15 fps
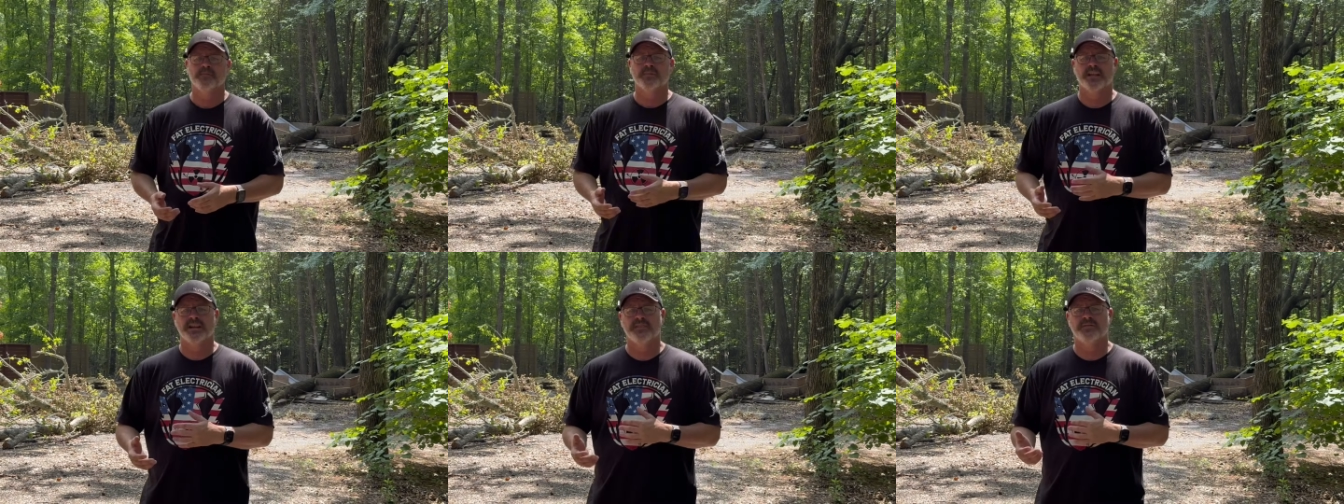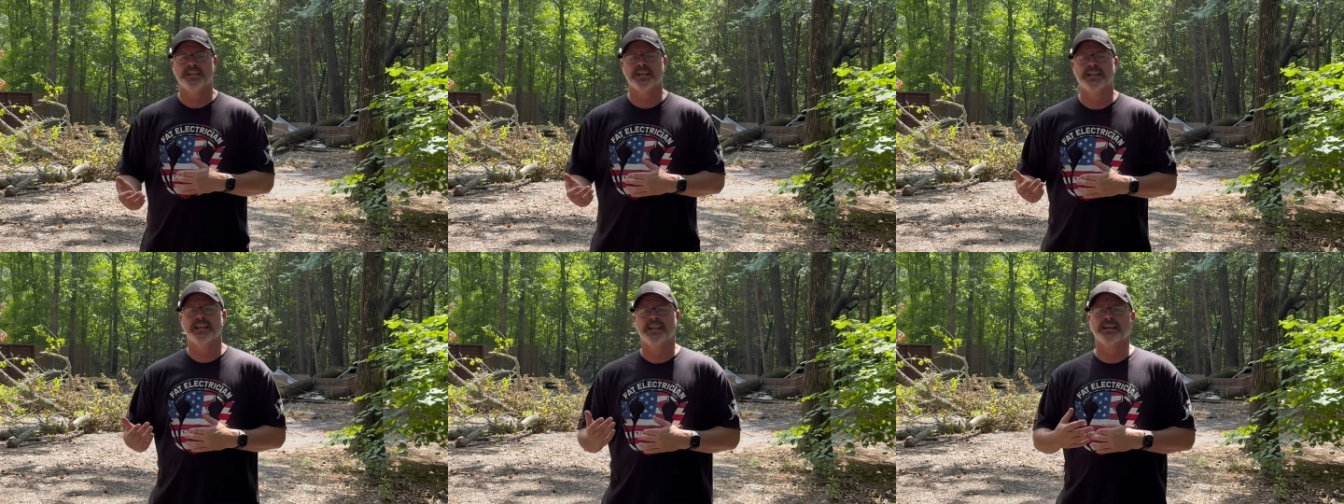And if
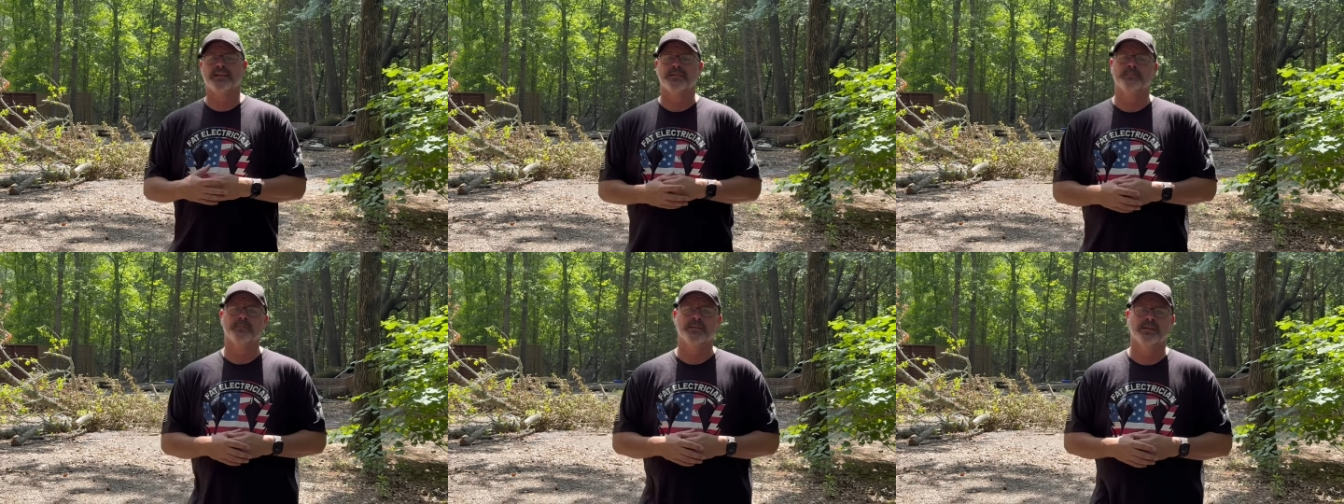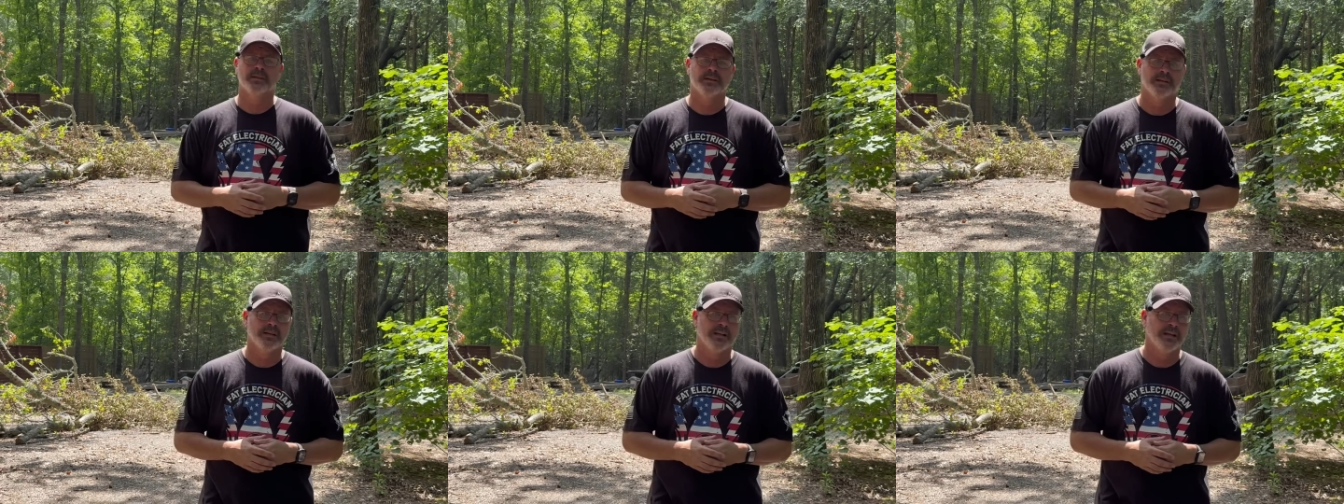you get them,
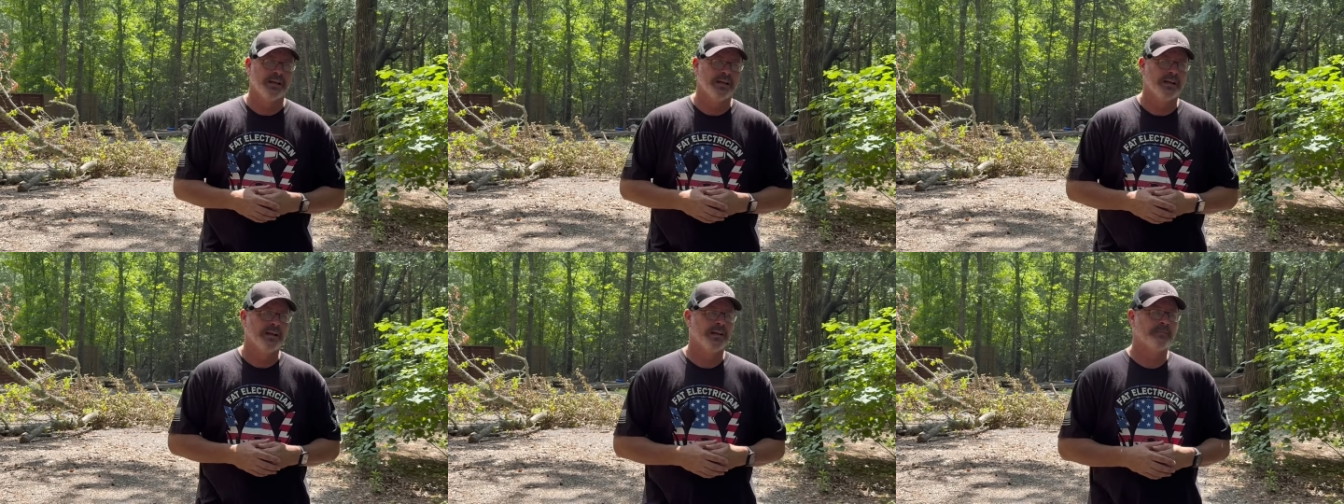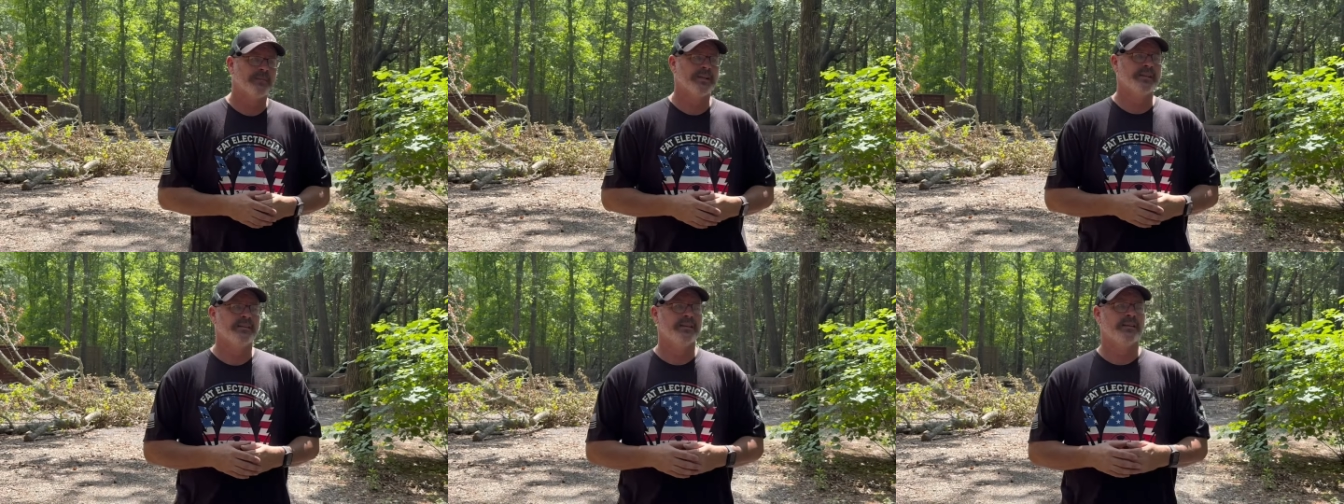I
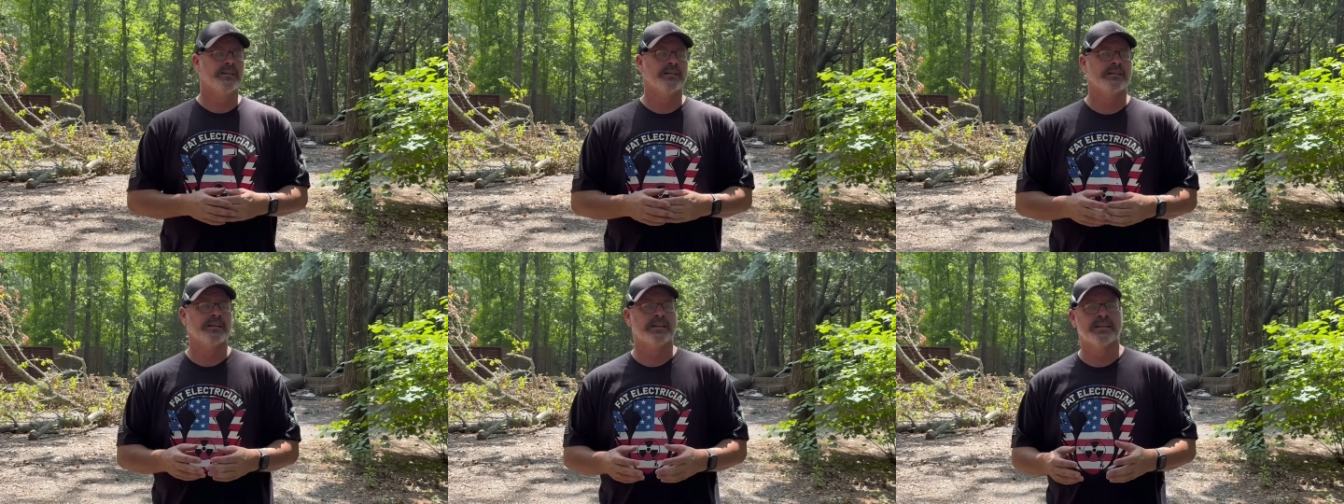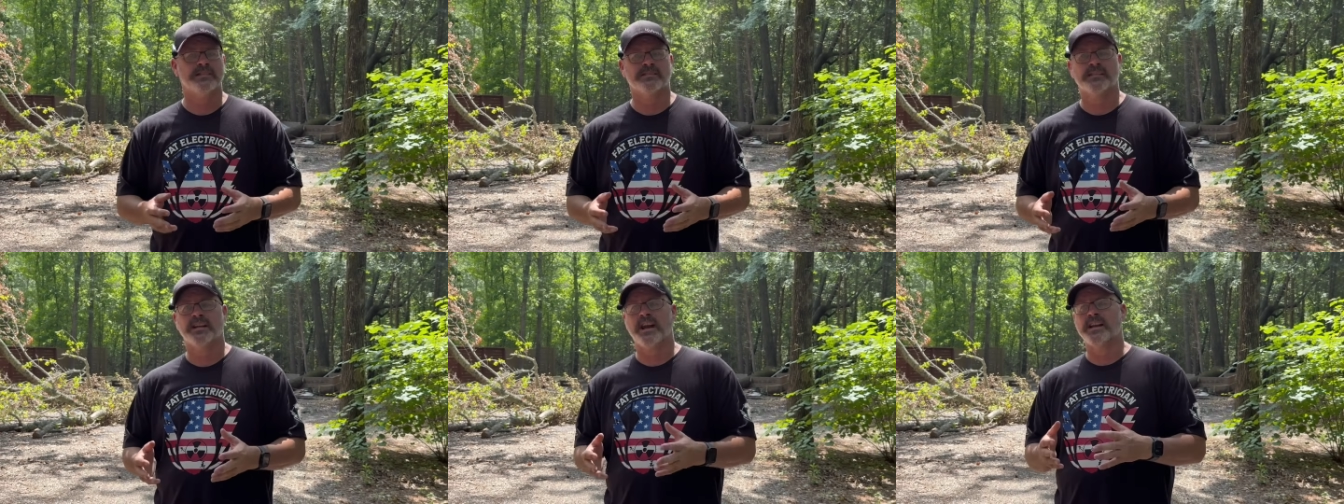mean, like
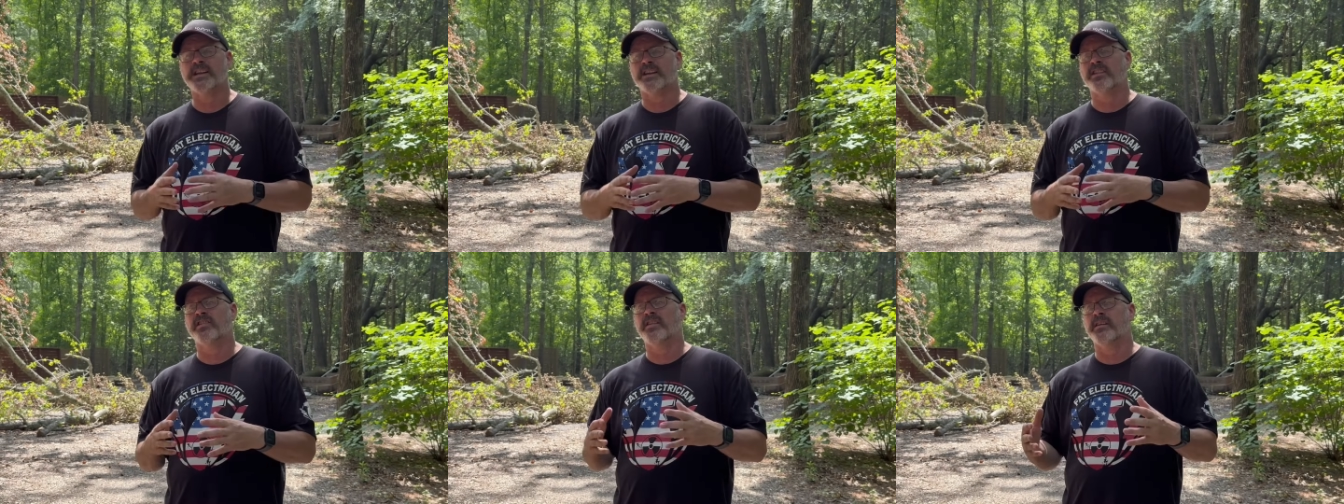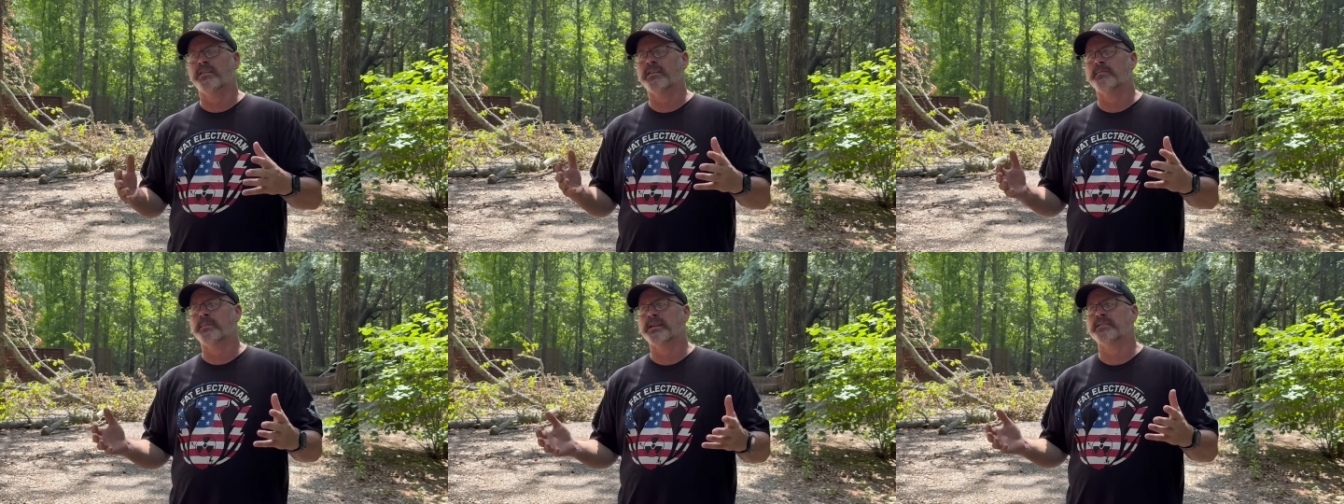it's kind of
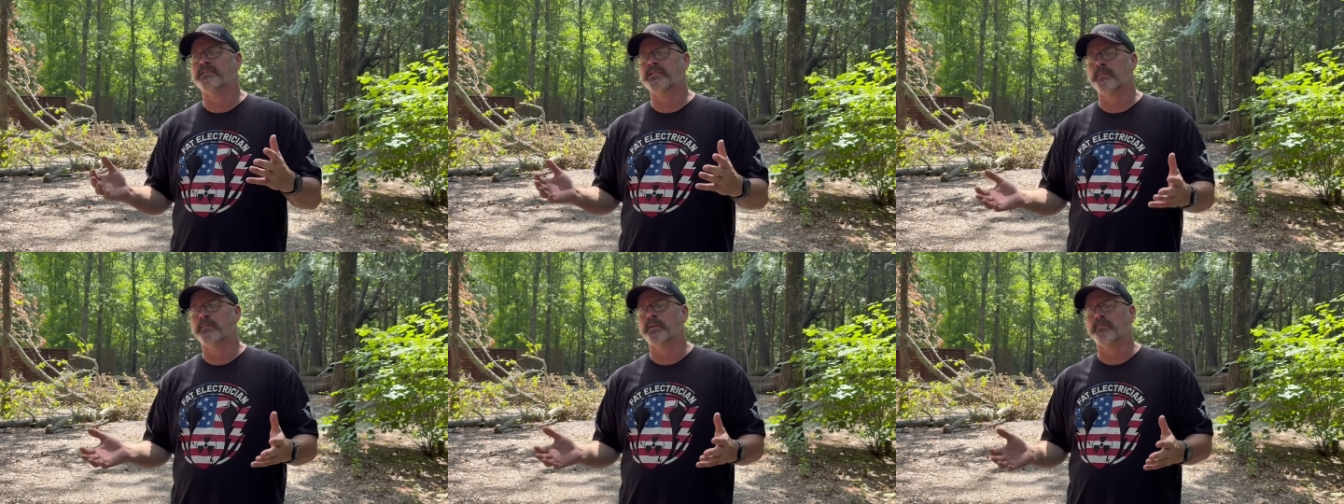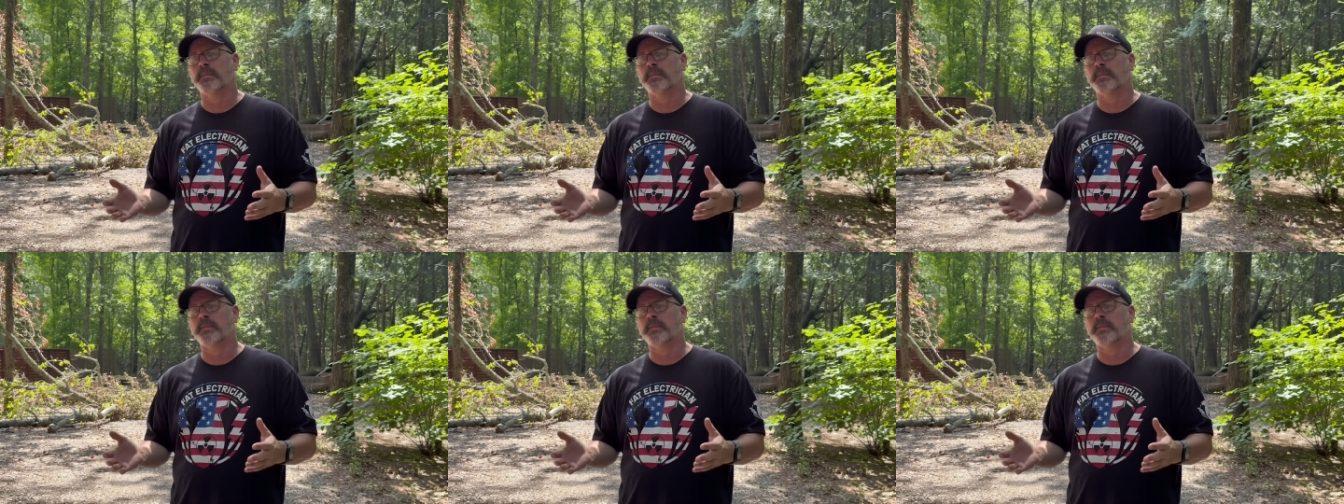killing my summer.